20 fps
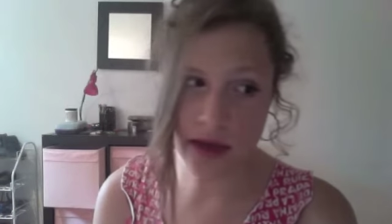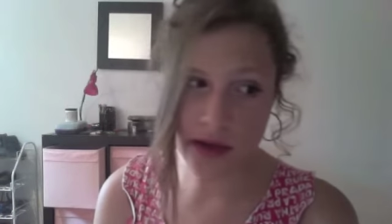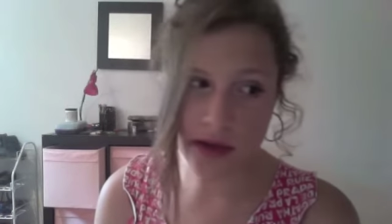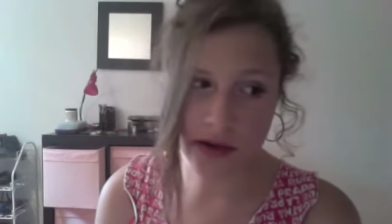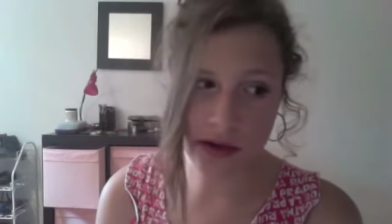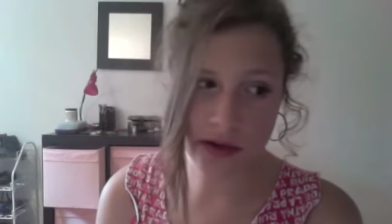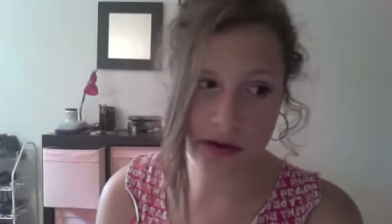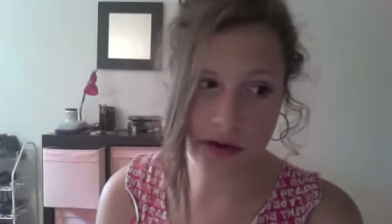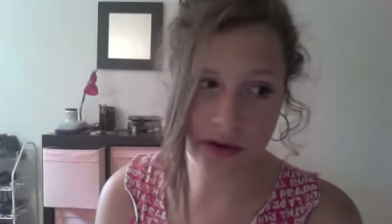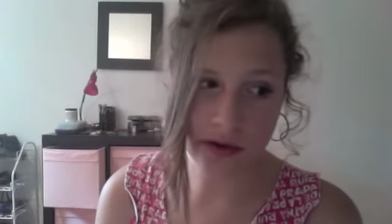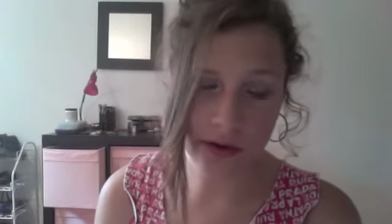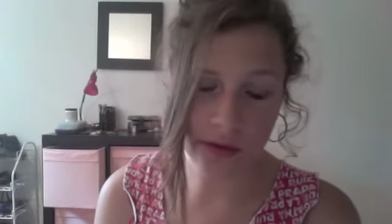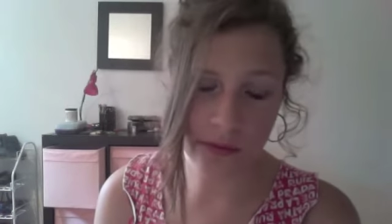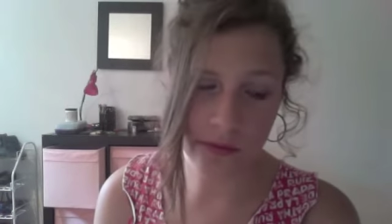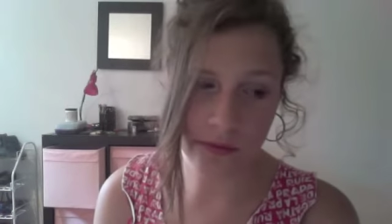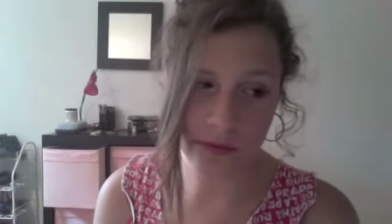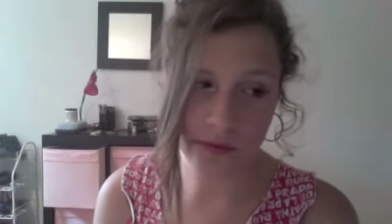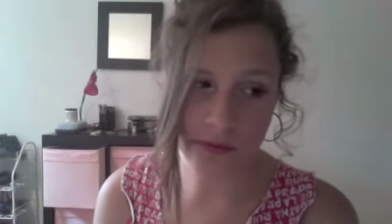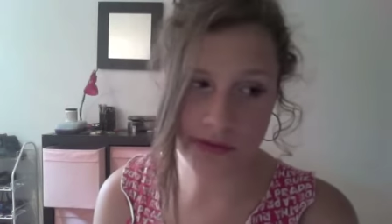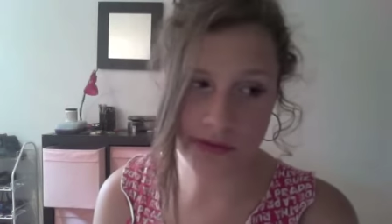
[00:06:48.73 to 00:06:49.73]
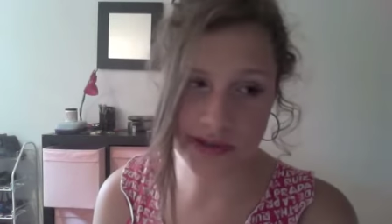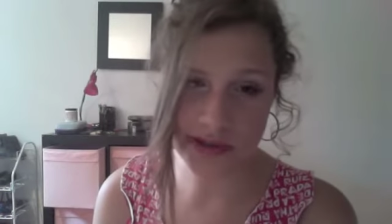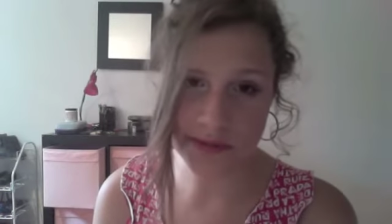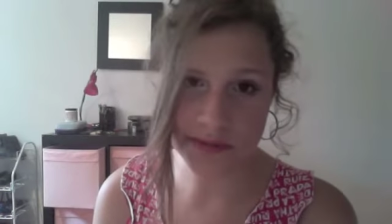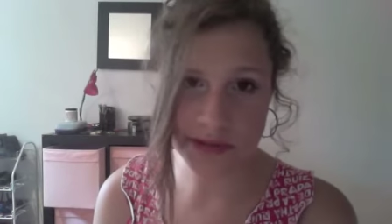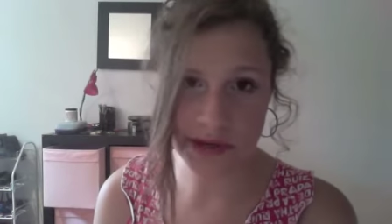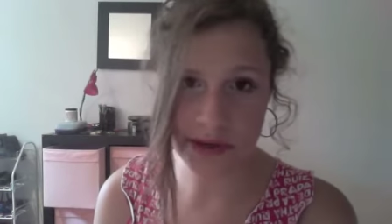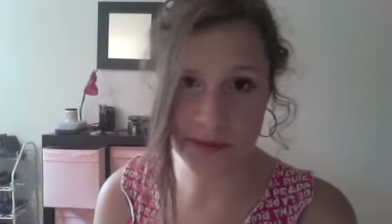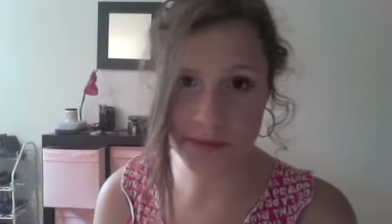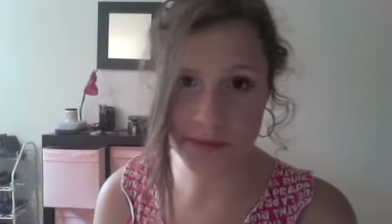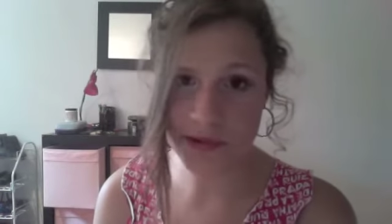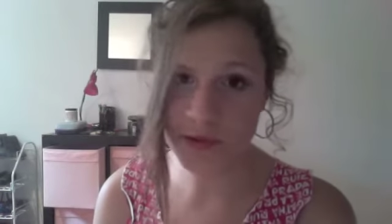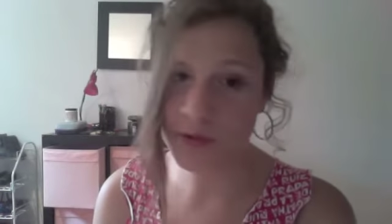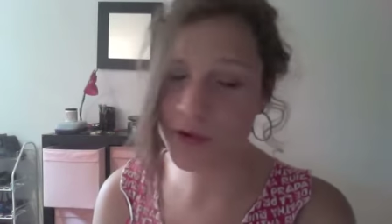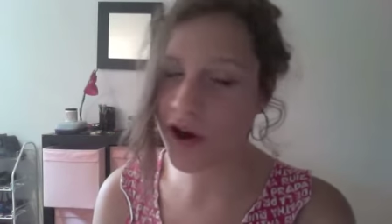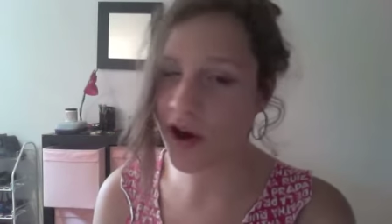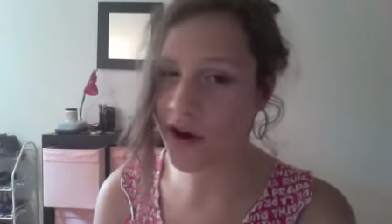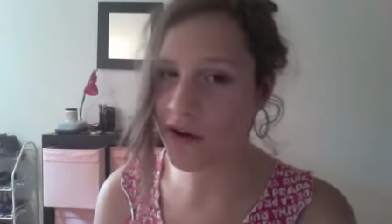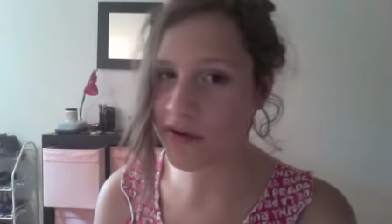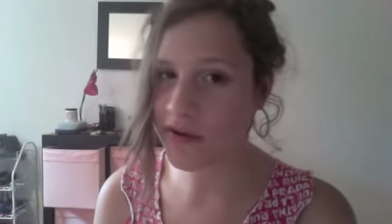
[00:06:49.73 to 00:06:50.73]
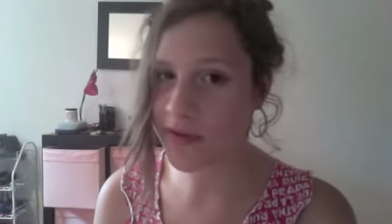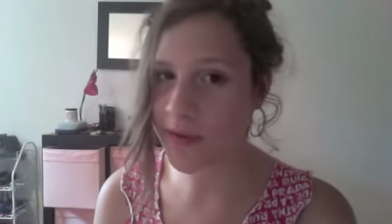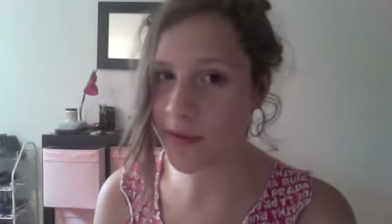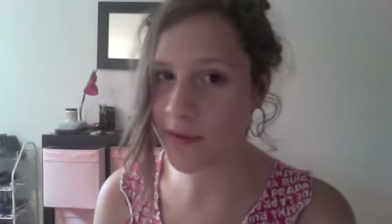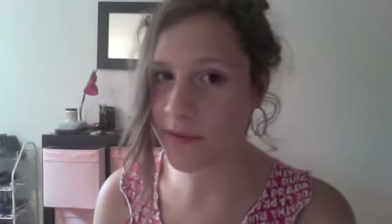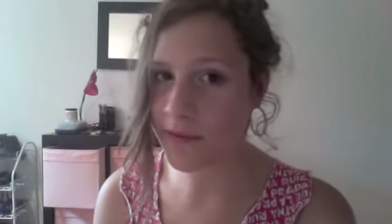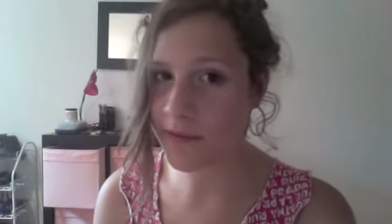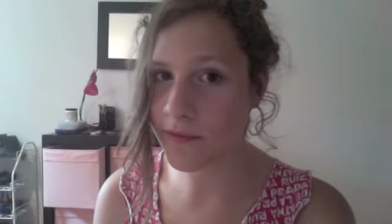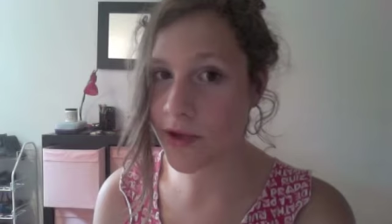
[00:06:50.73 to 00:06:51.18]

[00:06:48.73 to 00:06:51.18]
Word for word: you know sometimes we're out of